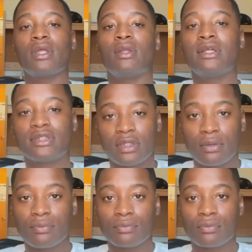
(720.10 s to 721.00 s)
that's
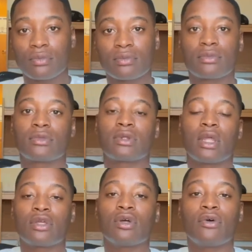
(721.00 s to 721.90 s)
it.
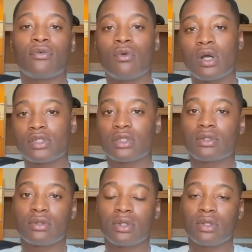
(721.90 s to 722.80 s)
Thank y'all for
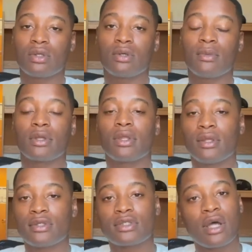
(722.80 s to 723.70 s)
watching. Again,
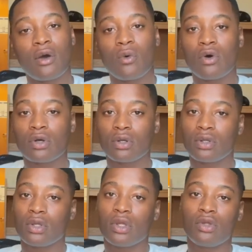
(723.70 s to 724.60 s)
it's Ty Walk.
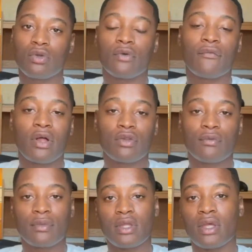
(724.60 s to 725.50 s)
You can follow
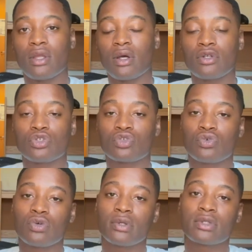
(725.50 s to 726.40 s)
me at
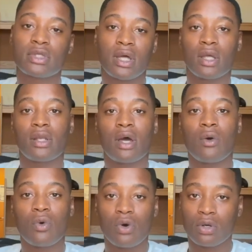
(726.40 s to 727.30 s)

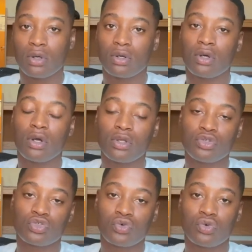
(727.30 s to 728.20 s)
_Ty.walk_ on
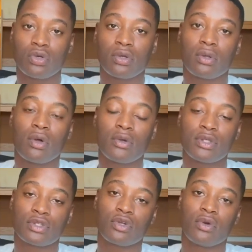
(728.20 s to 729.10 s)

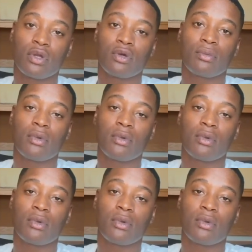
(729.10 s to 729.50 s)
Instagram.